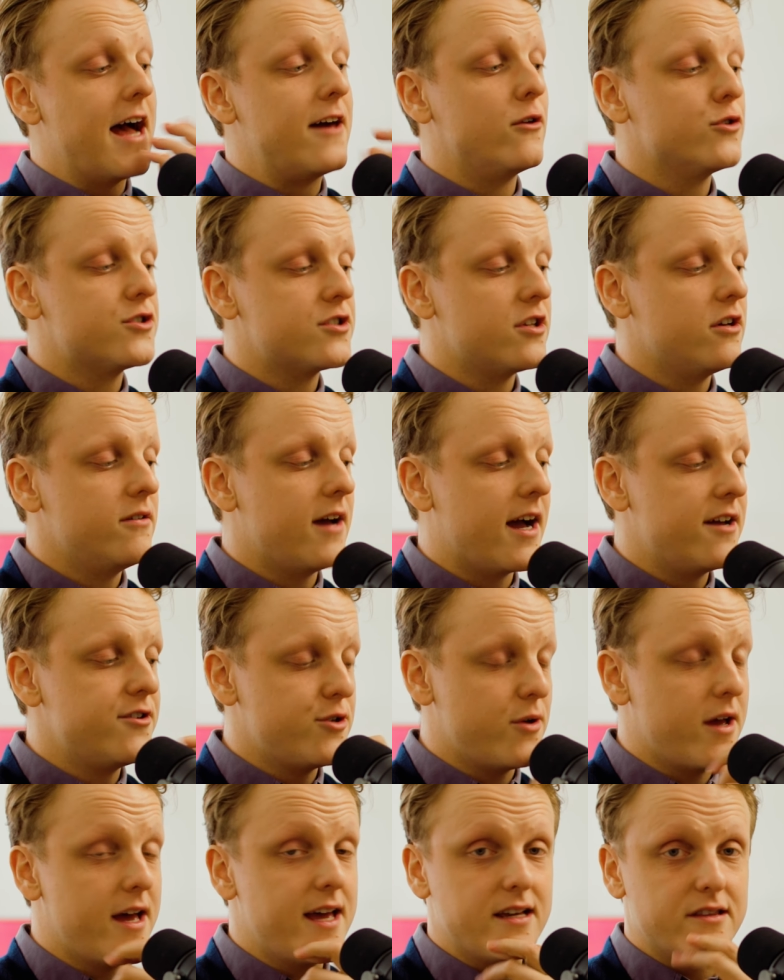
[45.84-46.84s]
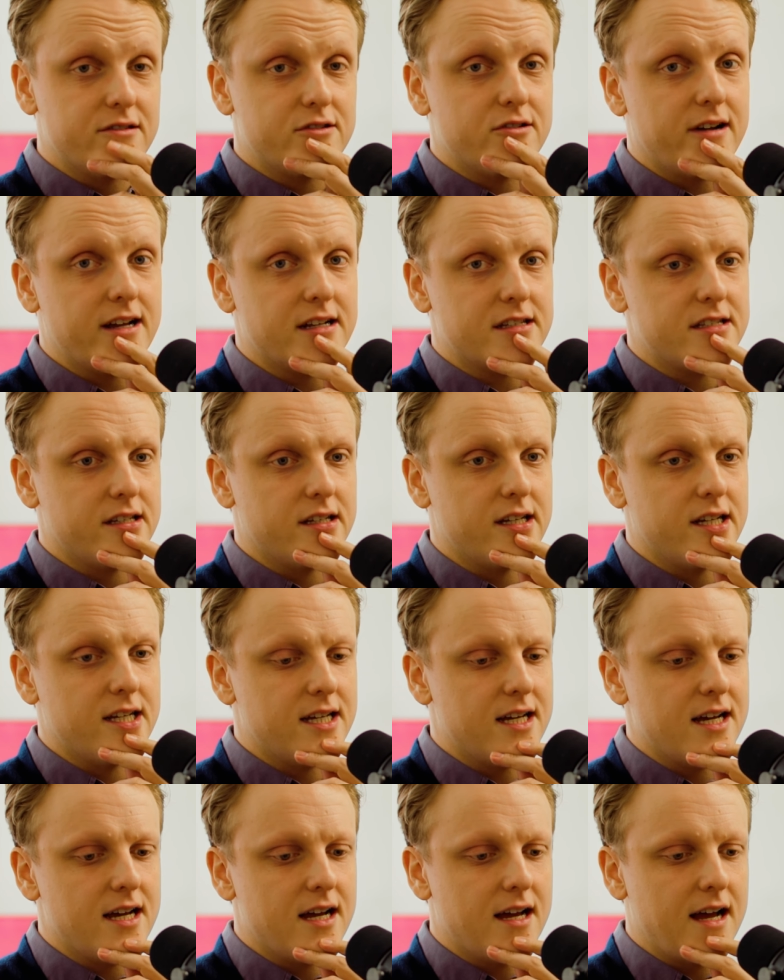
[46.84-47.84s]
And also Andrew Haigh, the director,
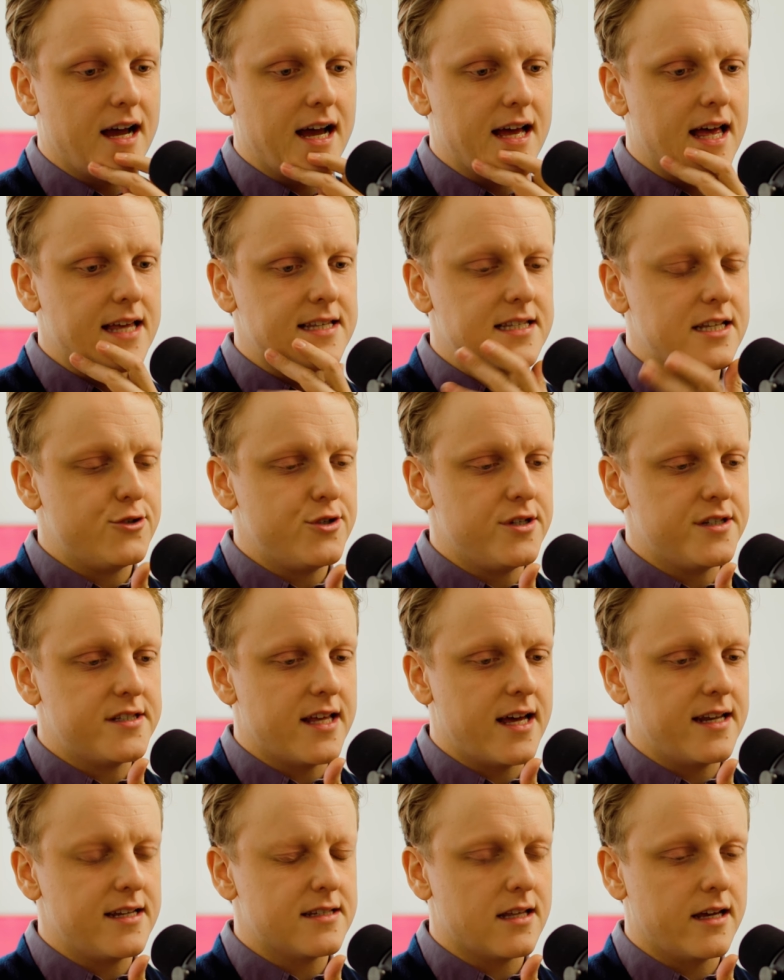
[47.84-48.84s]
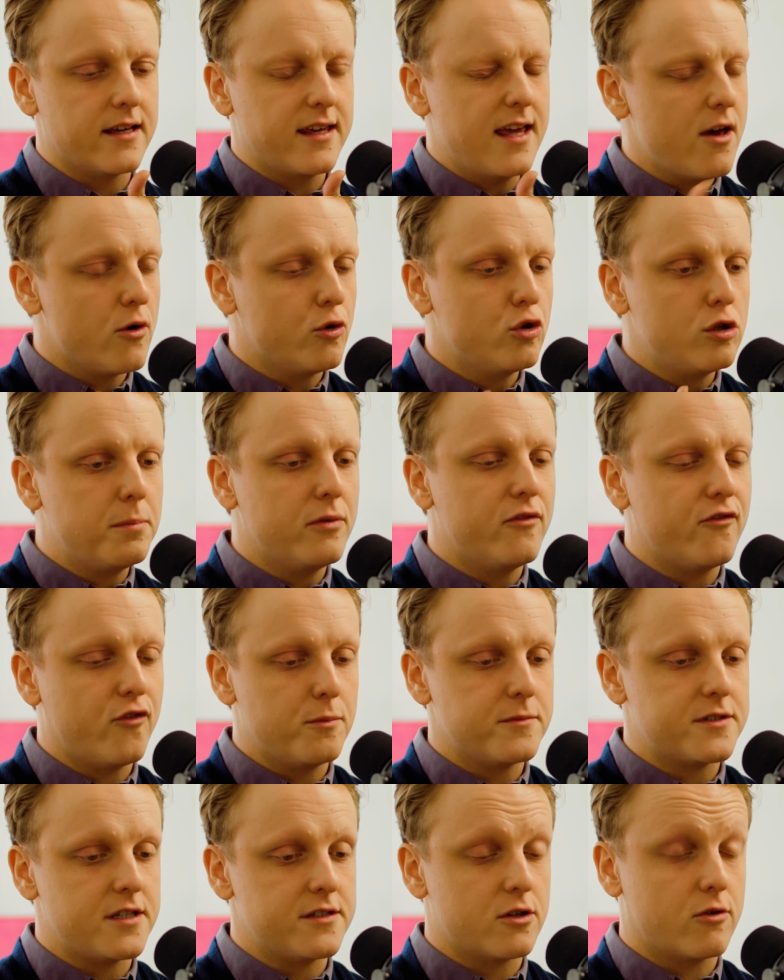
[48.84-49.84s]
has literally said, he's like, yeah, all the
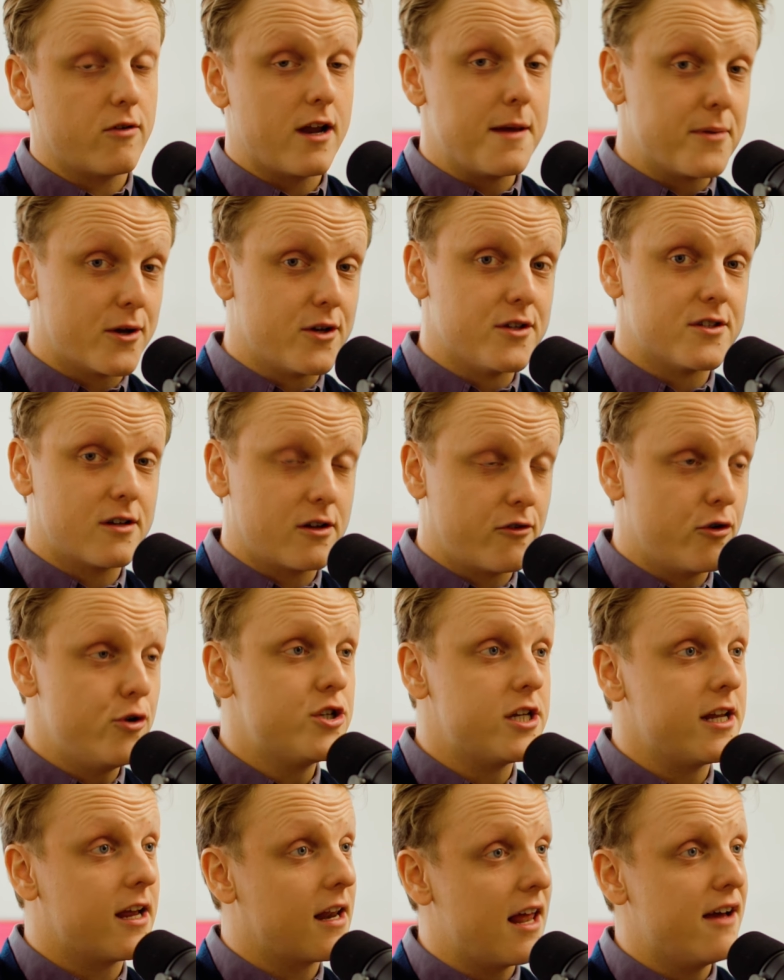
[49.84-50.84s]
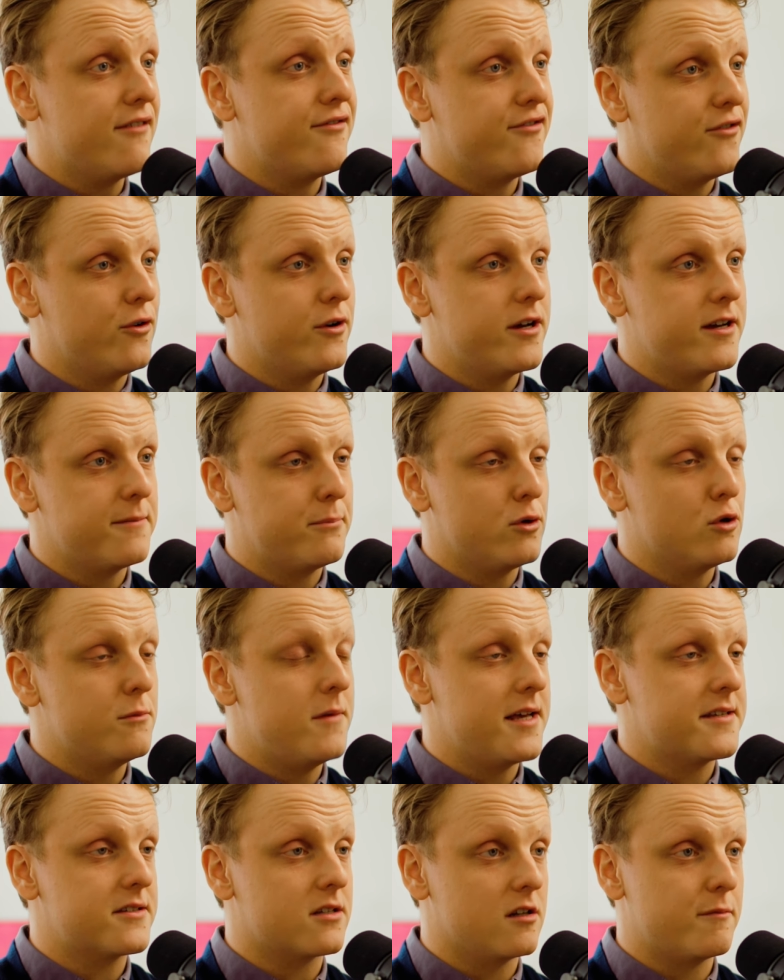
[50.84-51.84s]
performances are great, because crucially Claire Foy and Paul
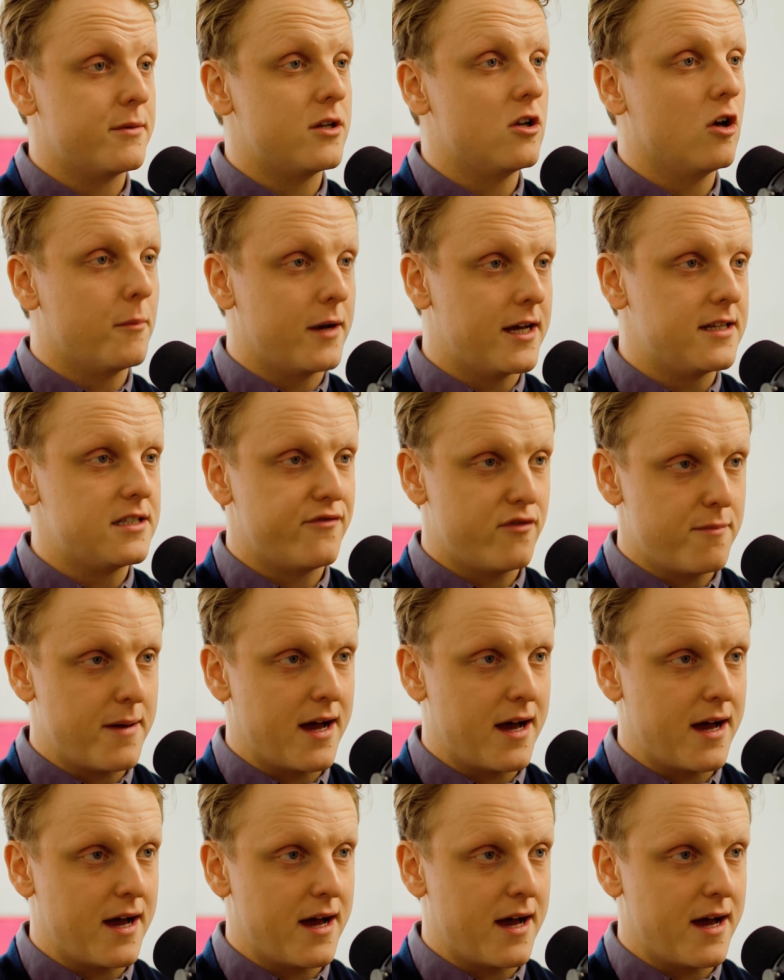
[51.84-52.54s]
Mescal have been nominated for